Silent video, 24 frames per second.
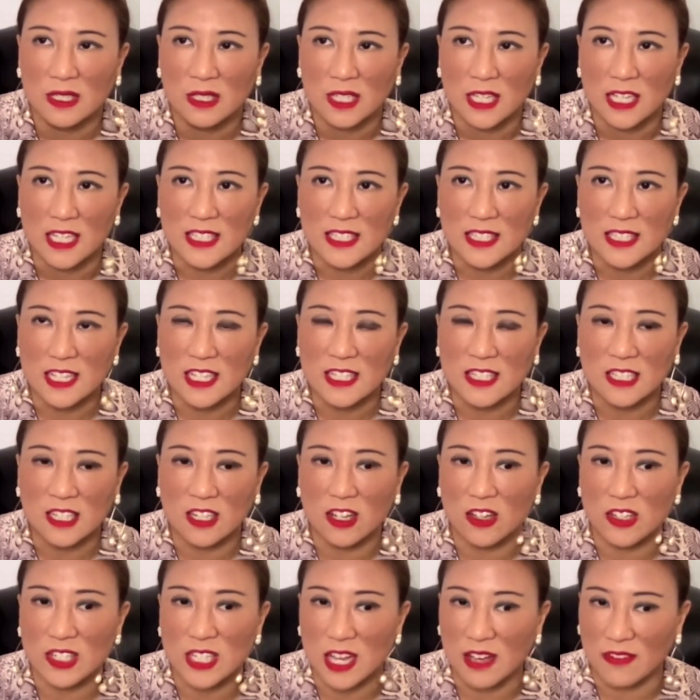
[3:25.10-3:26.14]
it's it's a
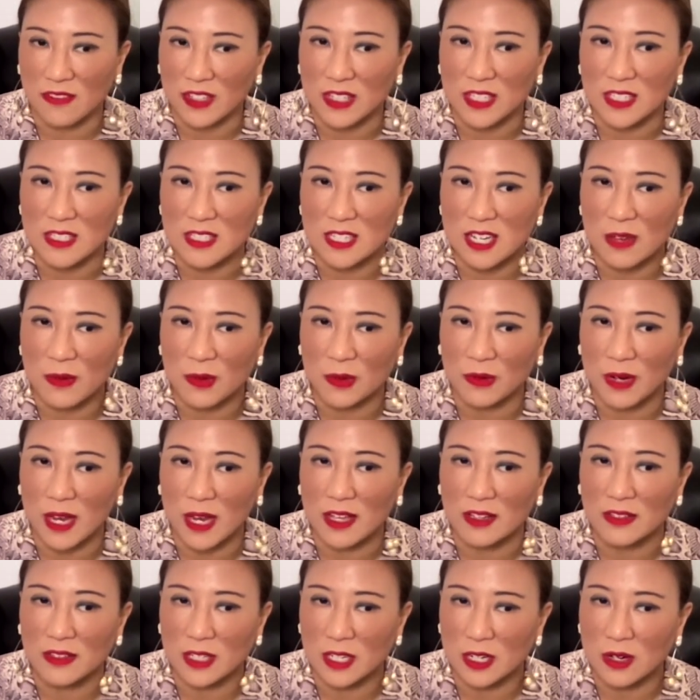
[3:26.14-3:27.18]
lot tougher this time
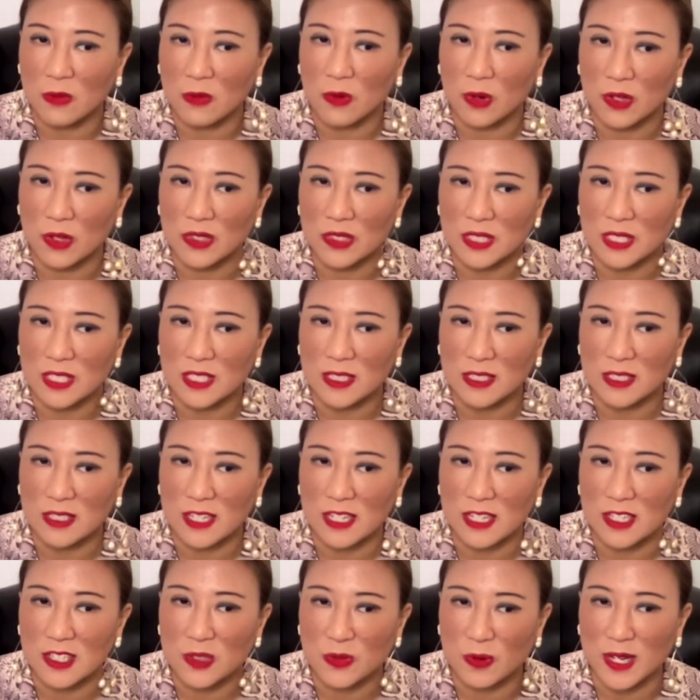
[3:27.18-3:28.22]
around than it was in
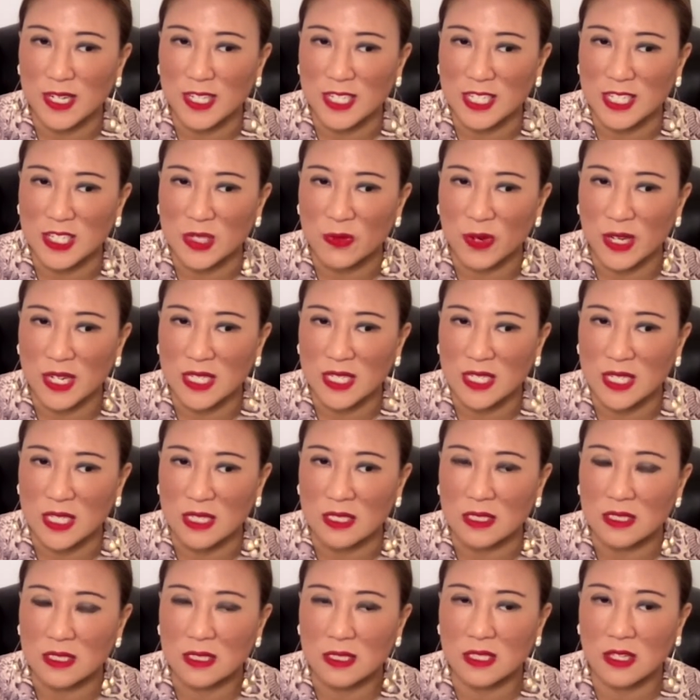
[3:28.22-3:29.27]
in 2020.
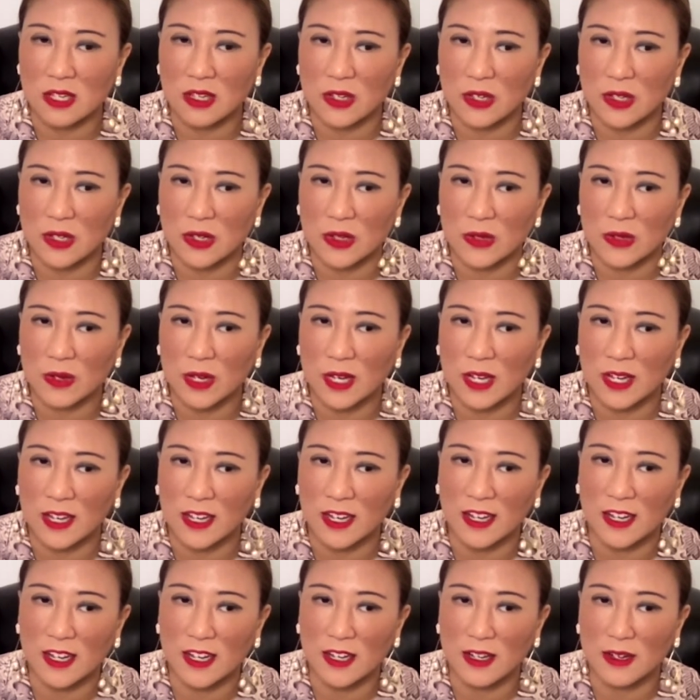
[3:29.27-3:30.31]
So
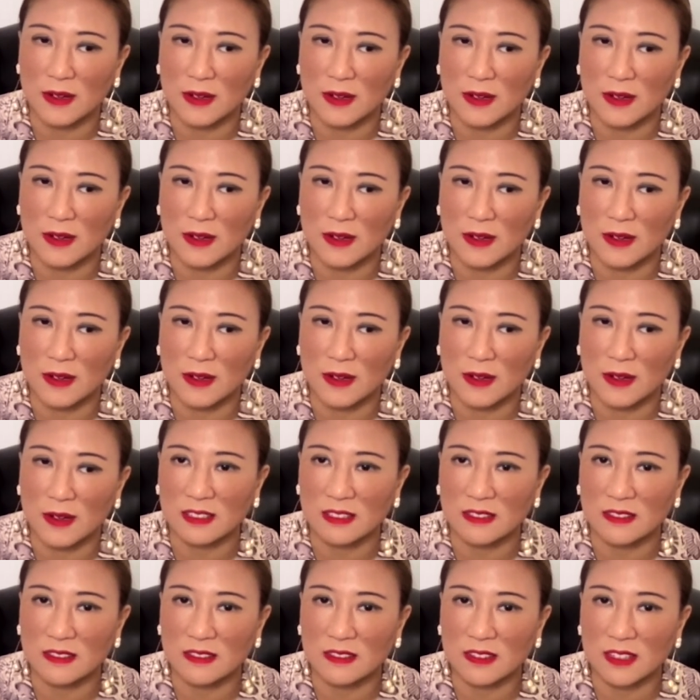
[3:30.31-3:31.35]
um
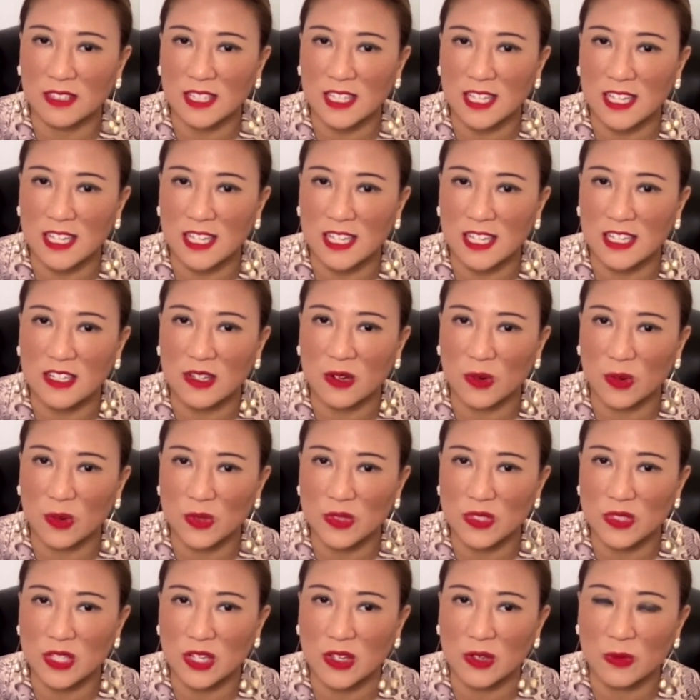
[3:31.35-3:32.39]
I think
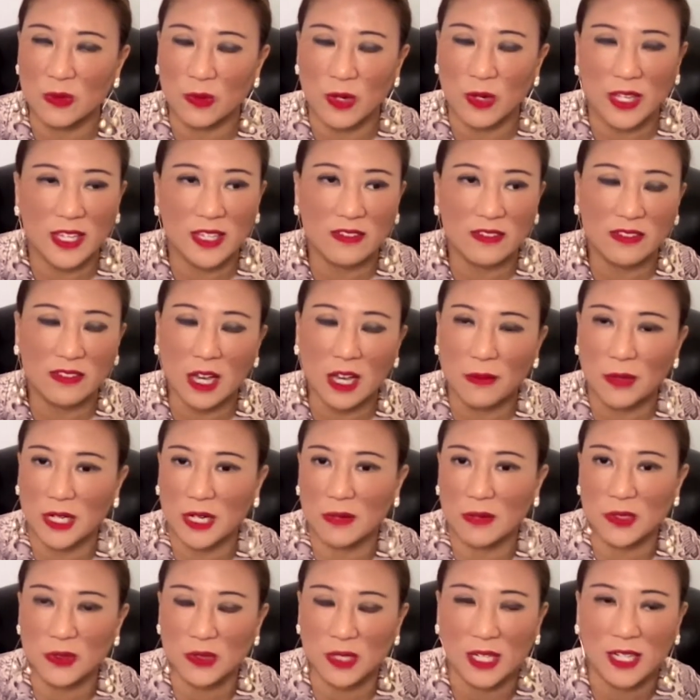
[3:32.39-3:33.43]
also we're coming up
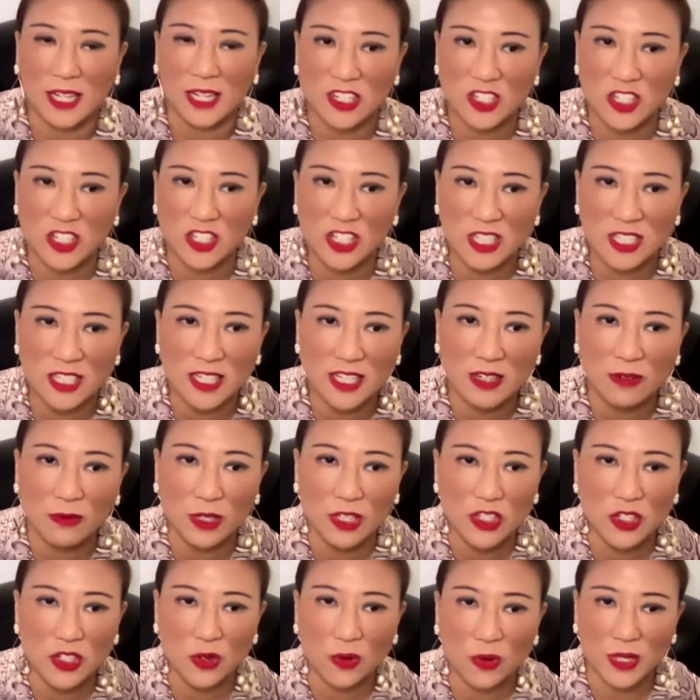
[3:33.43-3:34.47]
to an election year, which
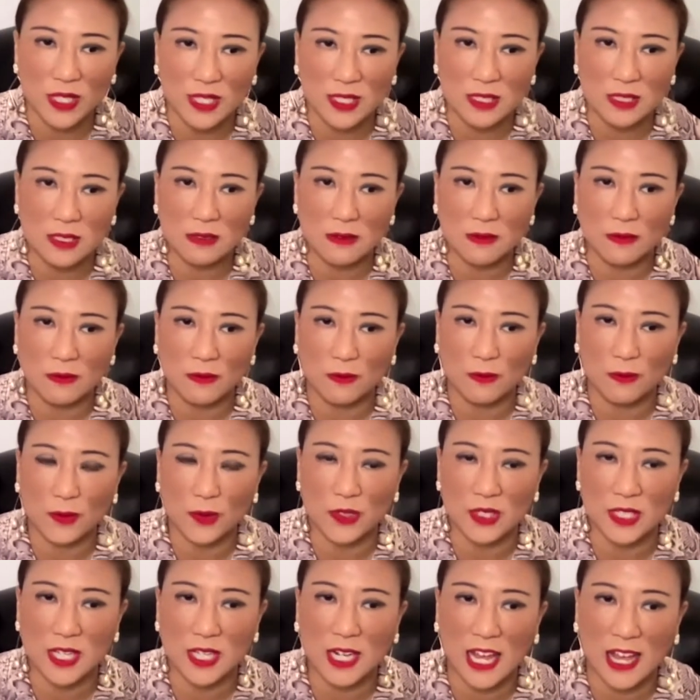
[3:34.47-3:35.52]
always puts a
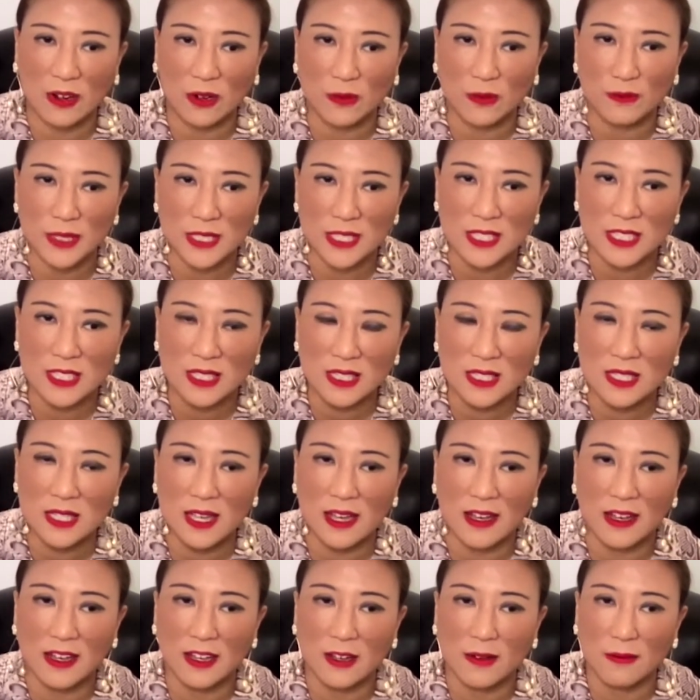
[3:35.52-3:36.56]
cloud on business.
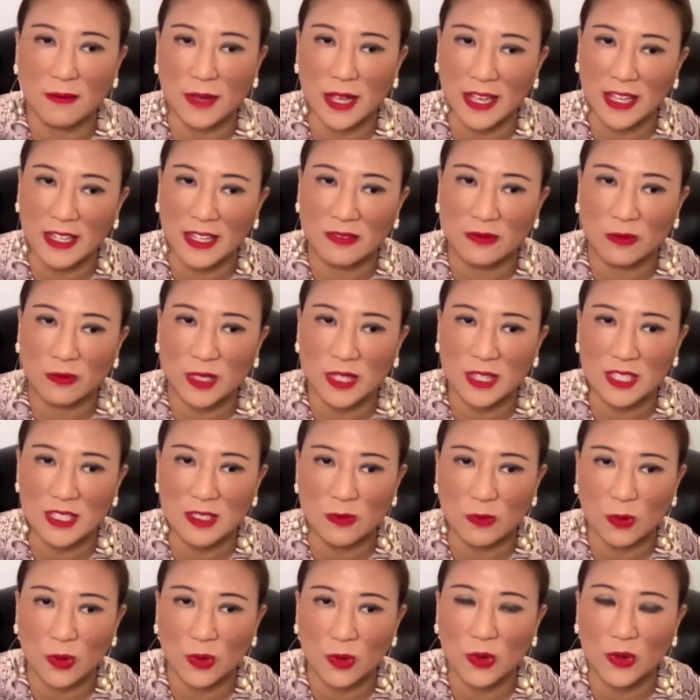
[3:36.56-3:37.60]
Um, and with this
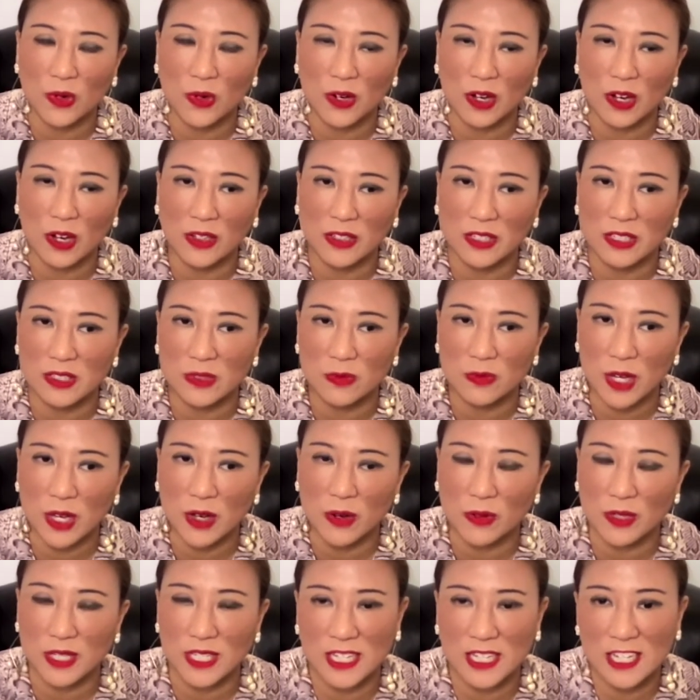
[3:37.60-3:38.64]
war on as
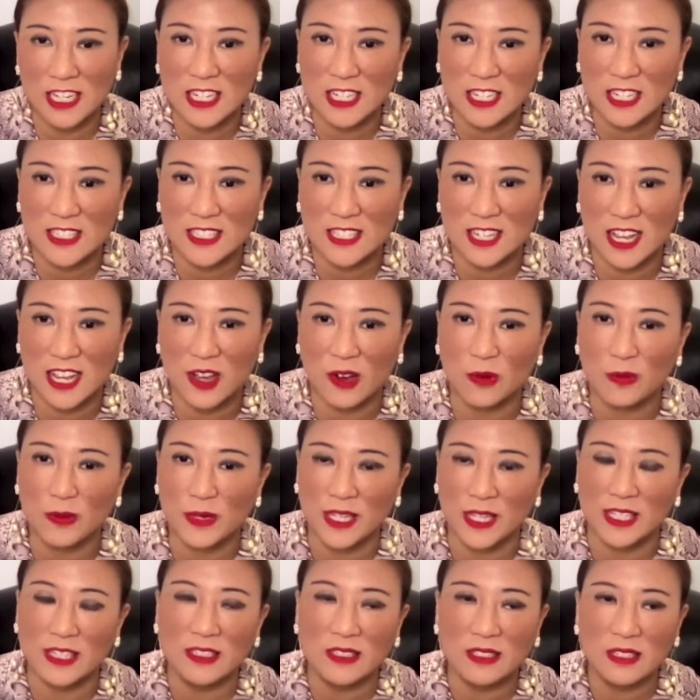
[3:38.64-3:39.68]
well, it, it isn't
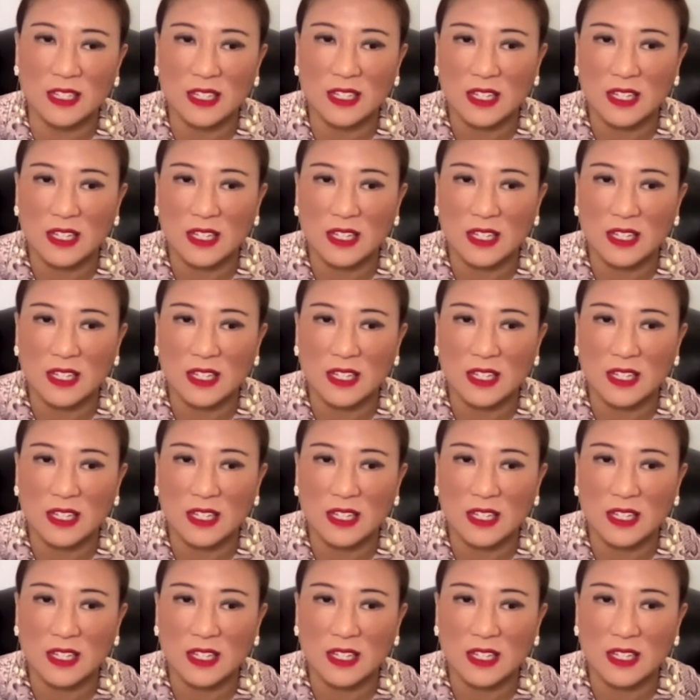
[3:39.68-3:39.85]
helping.